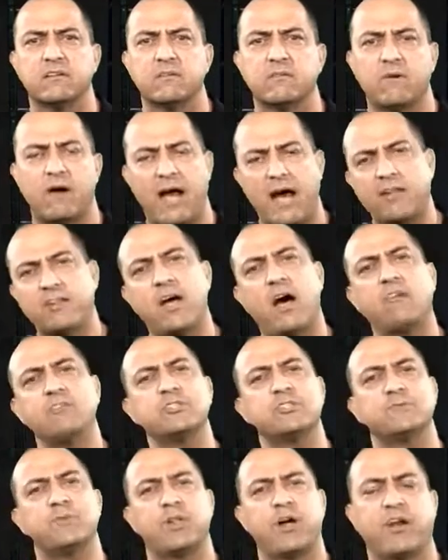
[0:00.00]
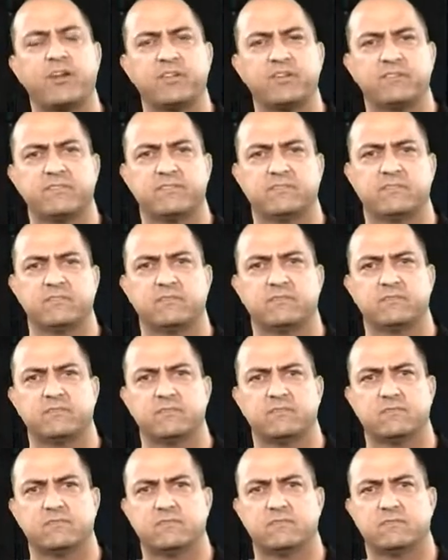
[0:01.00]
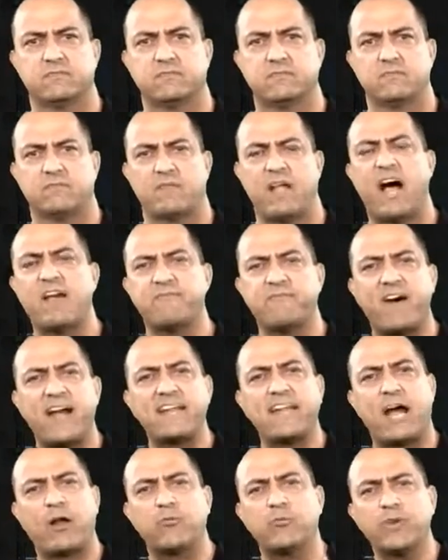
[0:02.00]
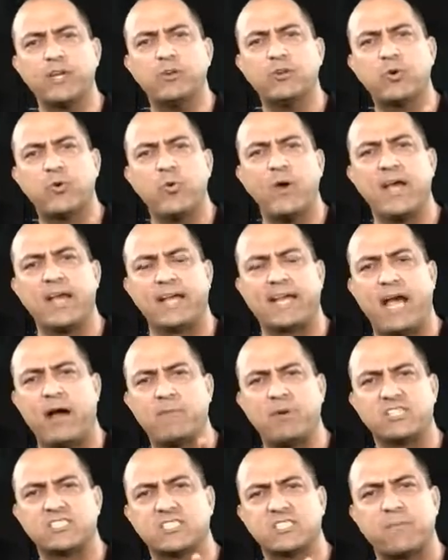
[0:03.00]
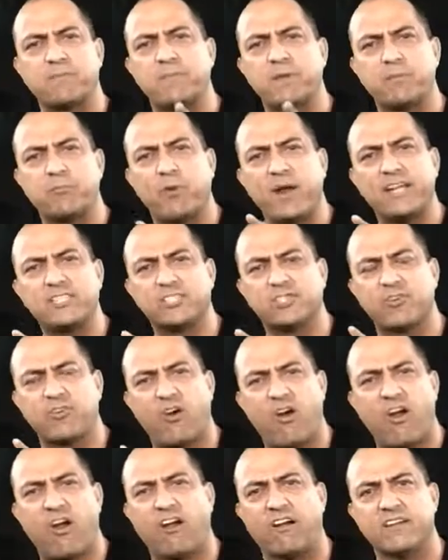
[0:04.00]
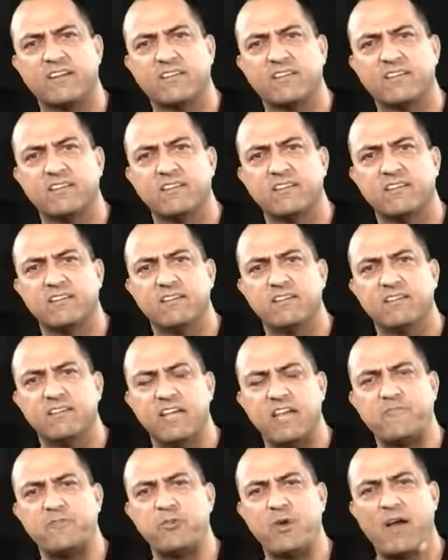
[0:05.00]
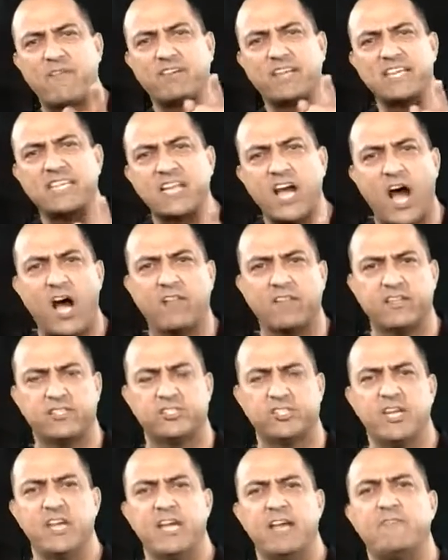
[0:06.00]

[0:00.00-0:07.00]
Well, how knowledgeable are you? I find out real quick how much something breaks your heart if you have any knowledge.